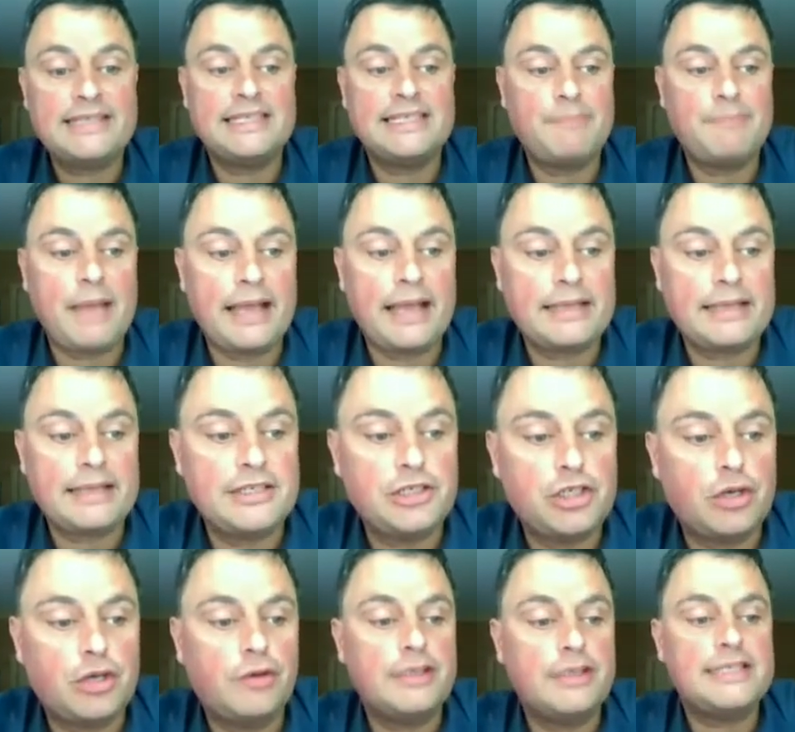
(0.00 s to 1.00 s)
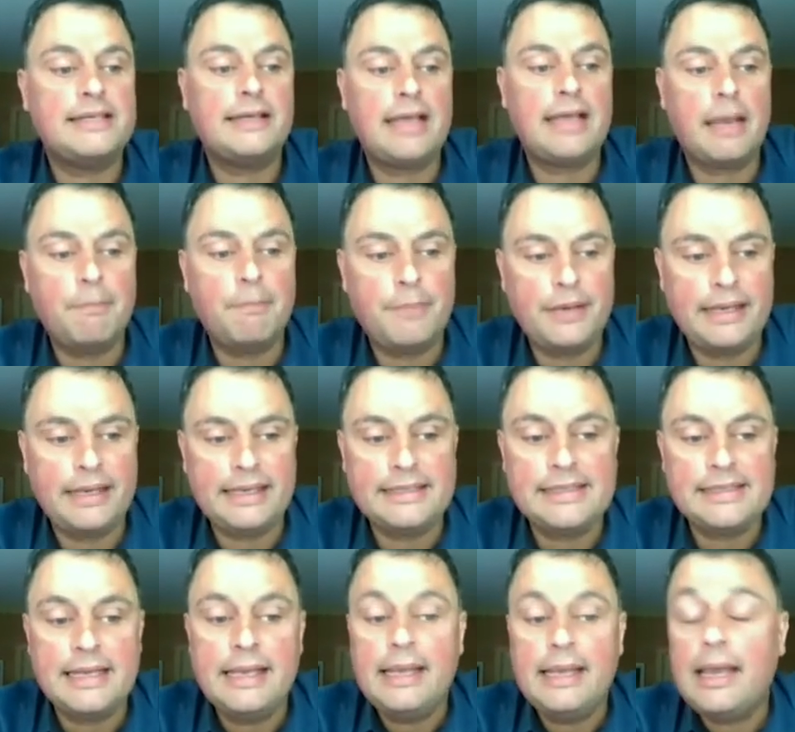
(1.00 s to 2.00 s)
banks, insurers, and companies
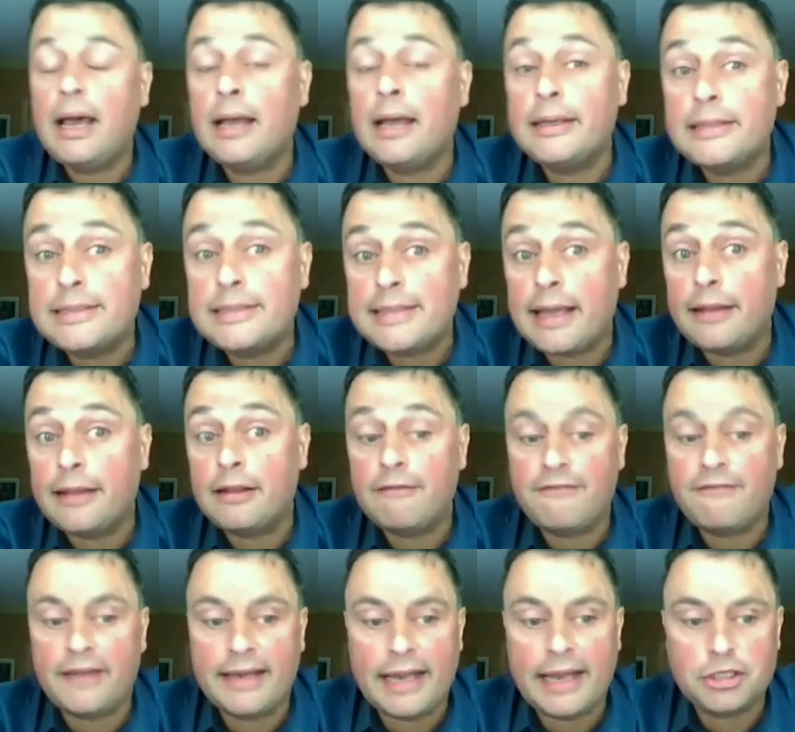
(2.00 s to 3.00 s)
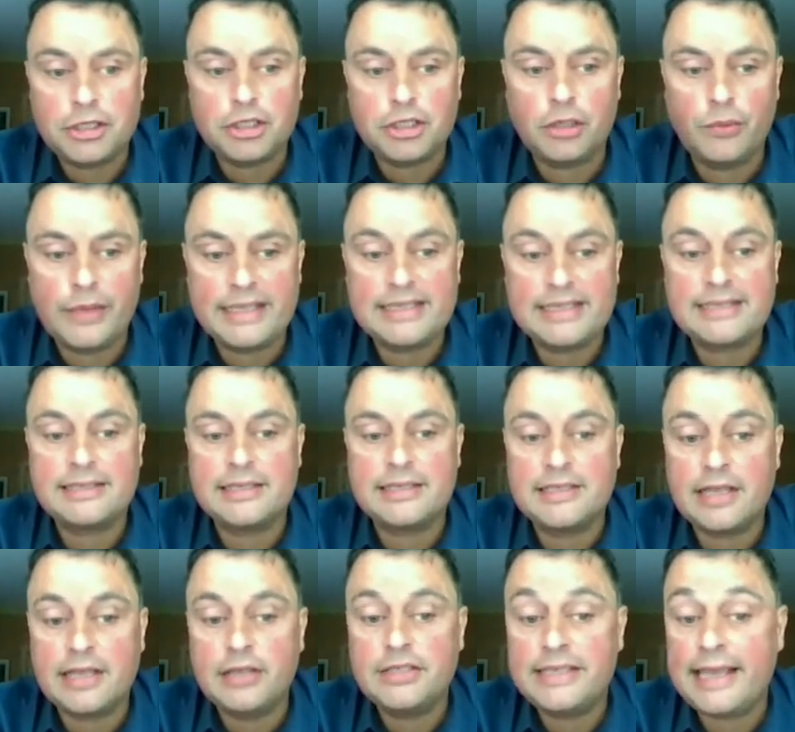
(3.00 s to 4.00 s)
understand the financial risks
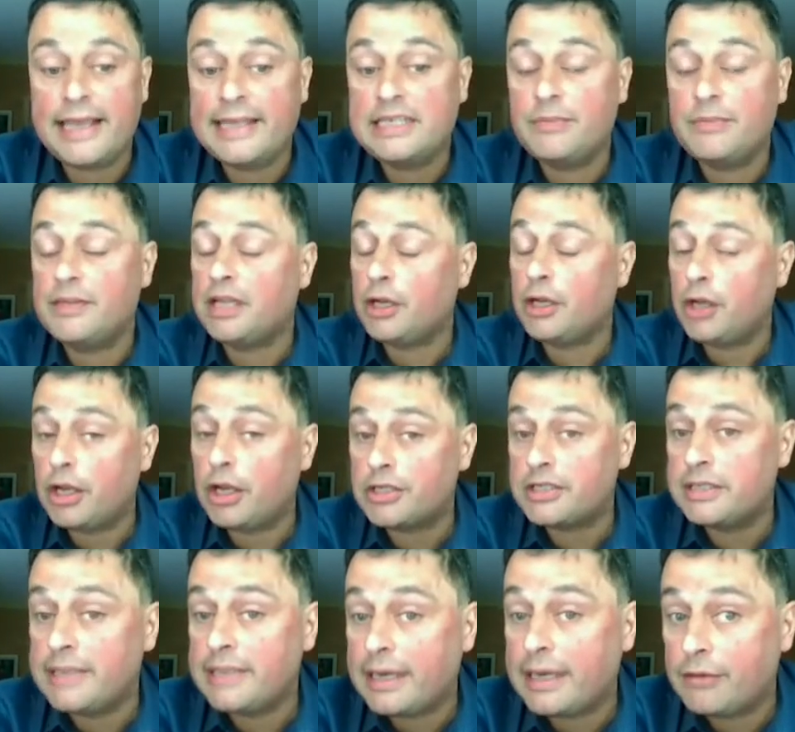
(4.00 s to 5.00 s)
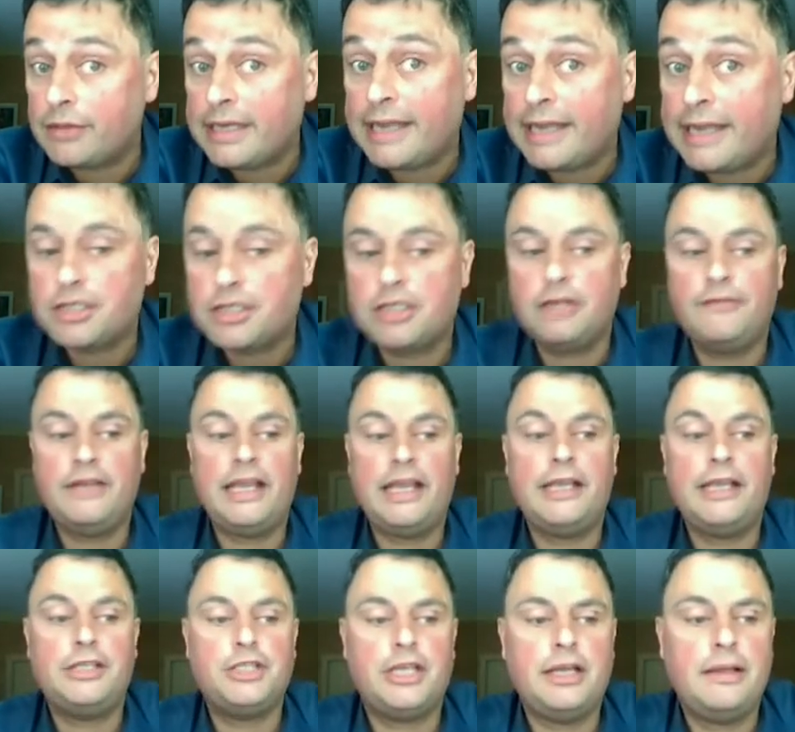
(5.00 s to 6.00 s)
associated with the loss and degradation of
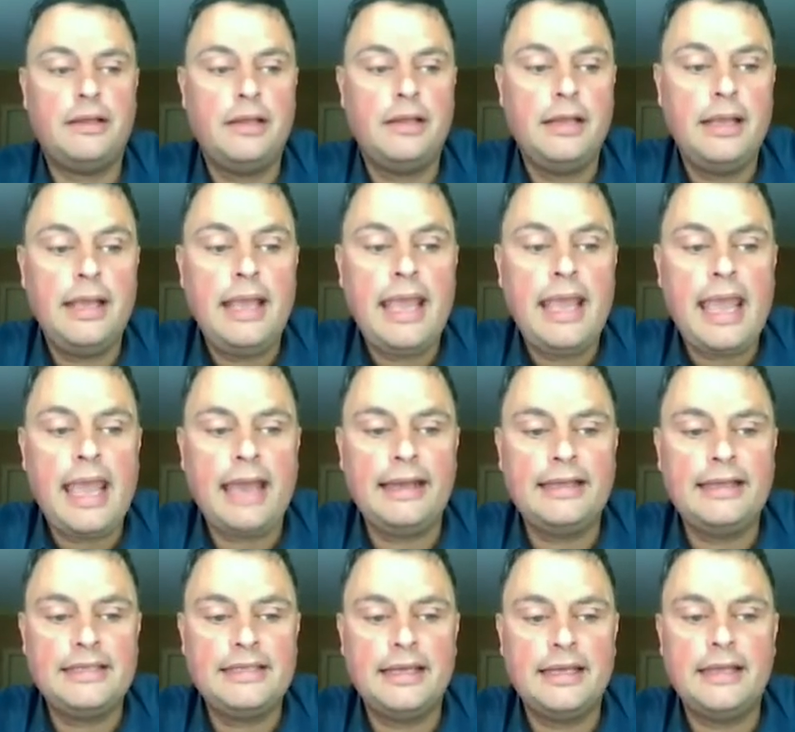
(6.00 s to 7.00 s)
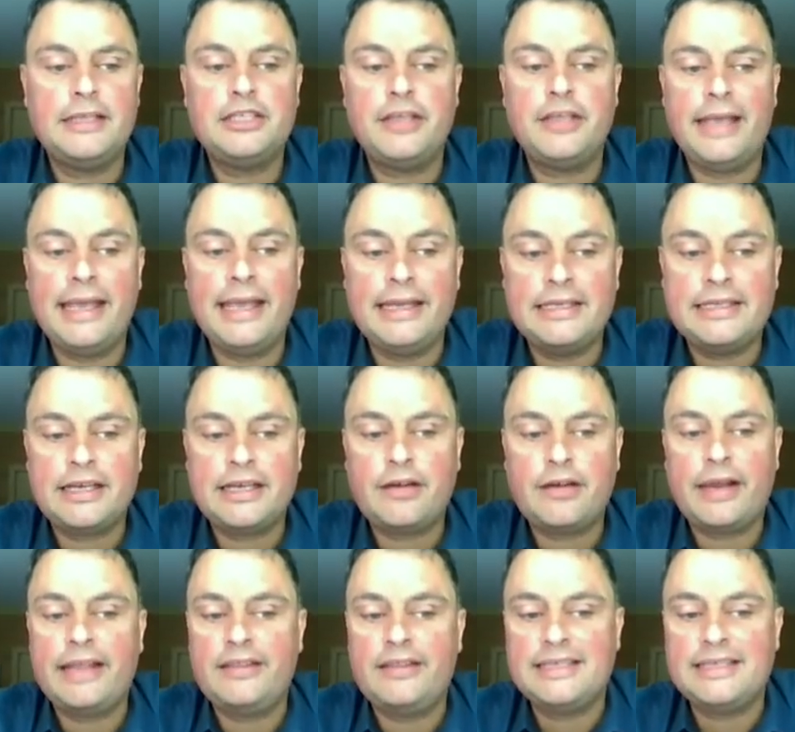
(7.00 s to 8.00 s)
nature, and in turn to integrate
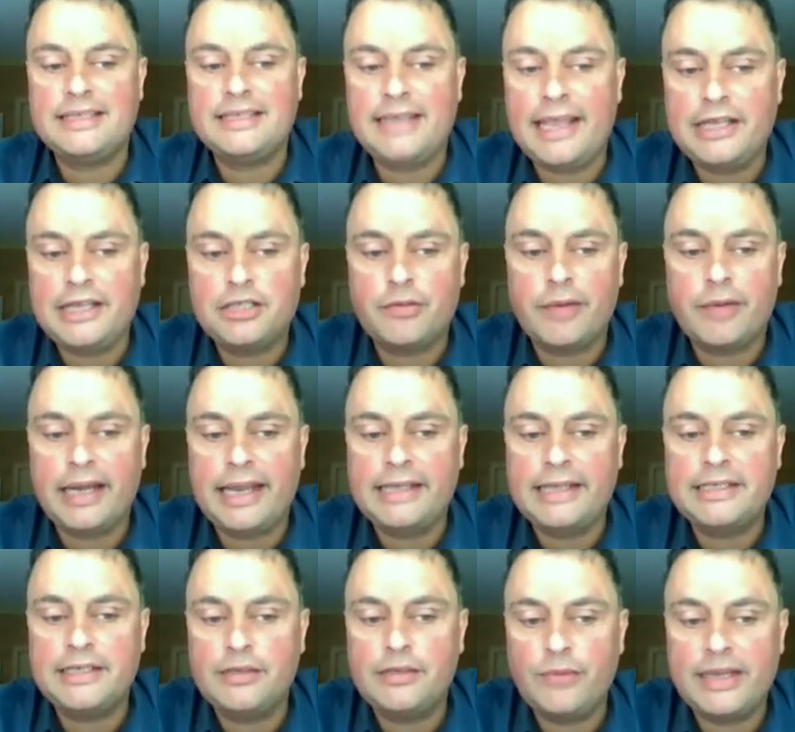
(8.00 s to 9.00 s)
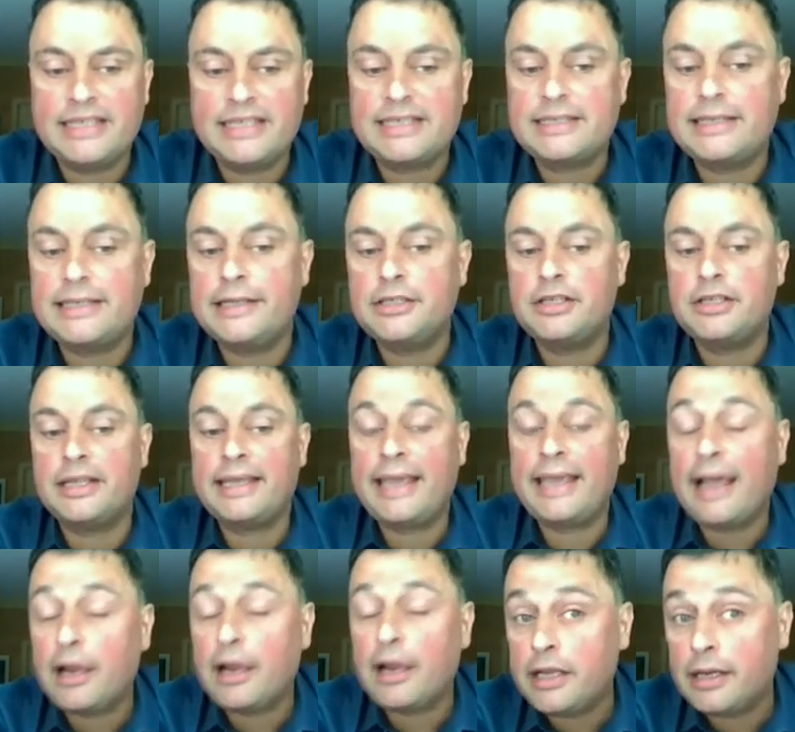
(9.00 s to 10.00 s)
these nature-related risks into the
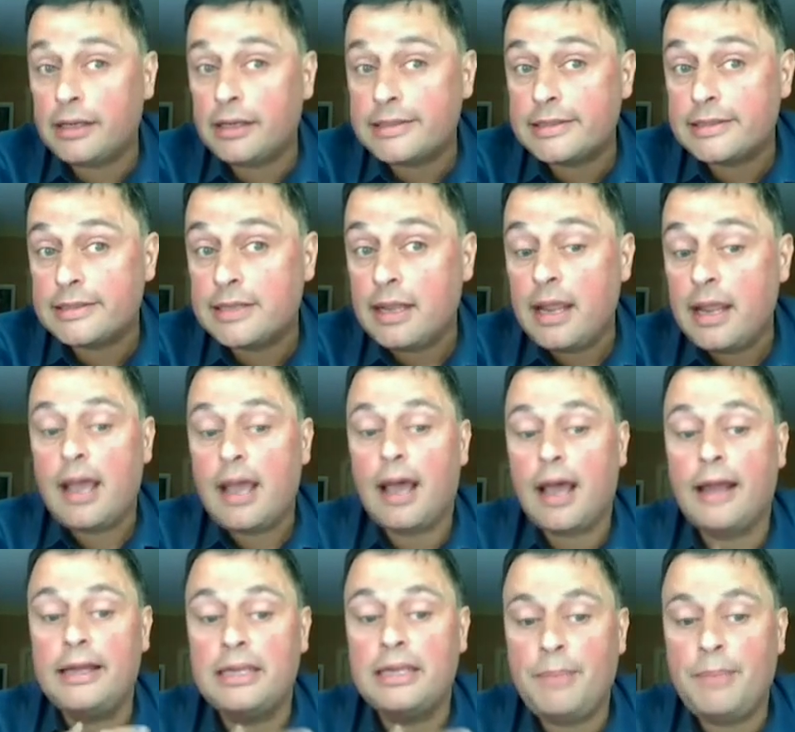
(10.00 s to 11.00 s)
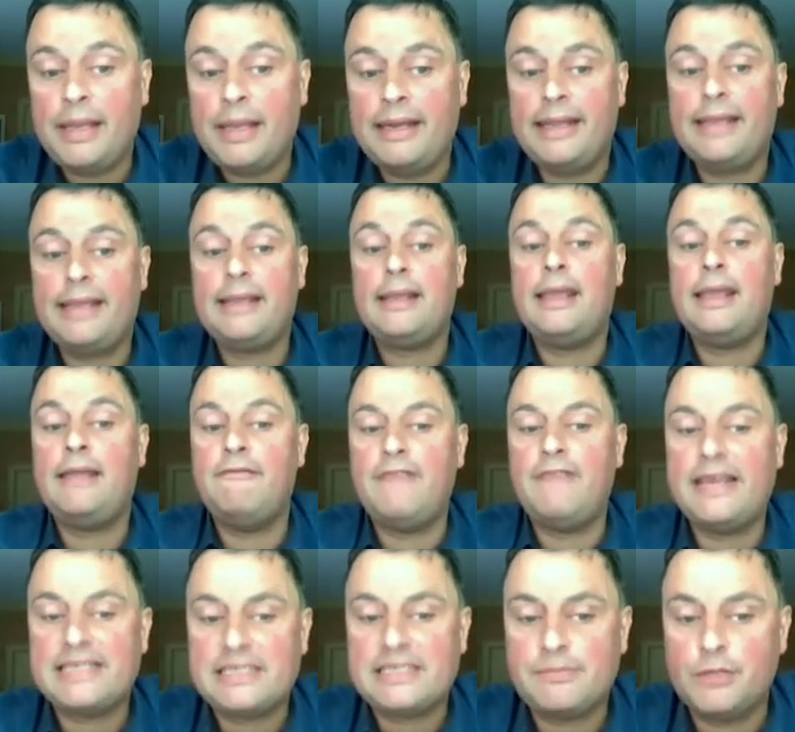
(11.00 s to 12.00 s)
calculus underpinning
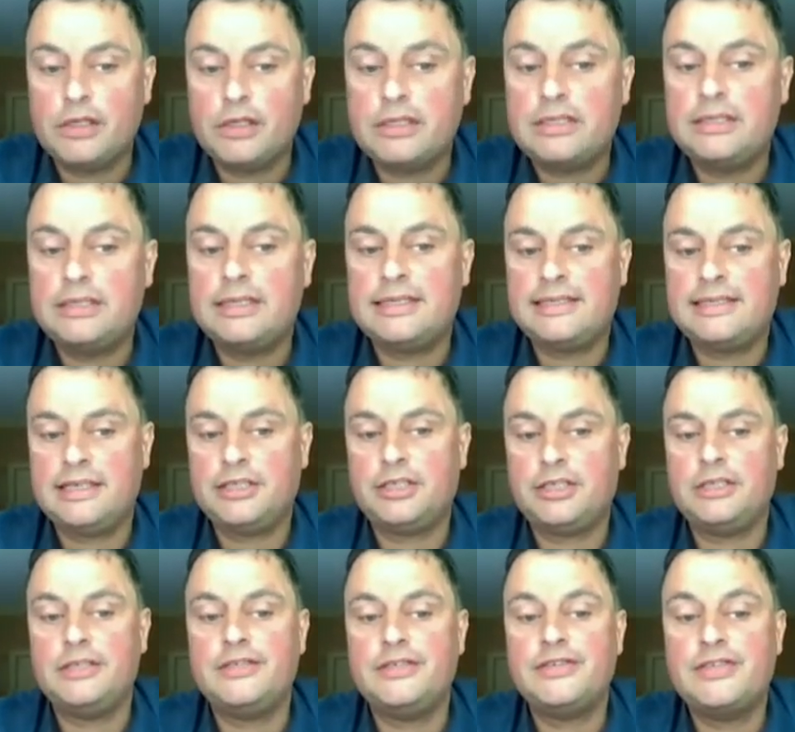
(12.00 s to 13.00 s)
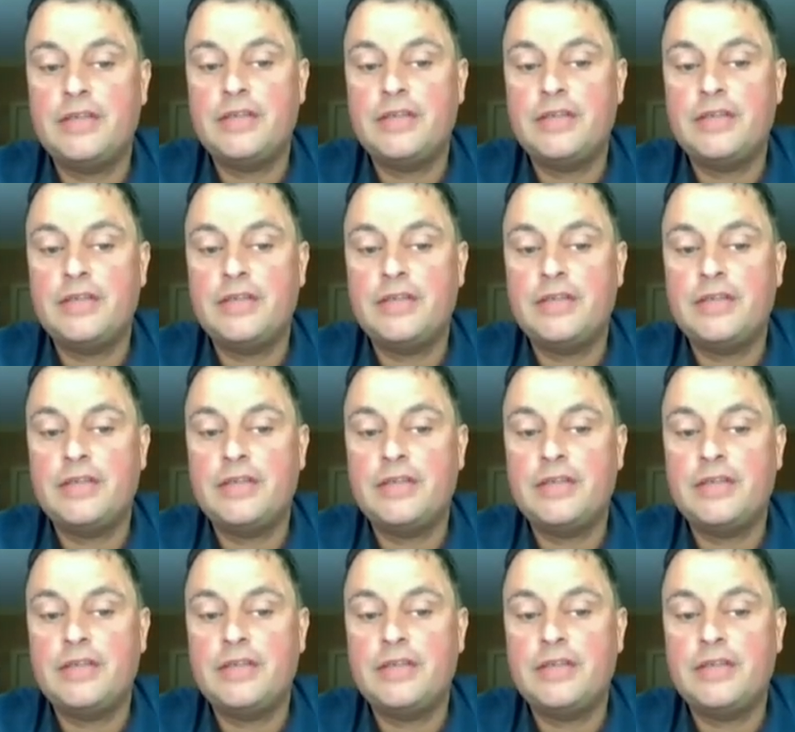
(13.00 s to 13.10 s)
investment decisions,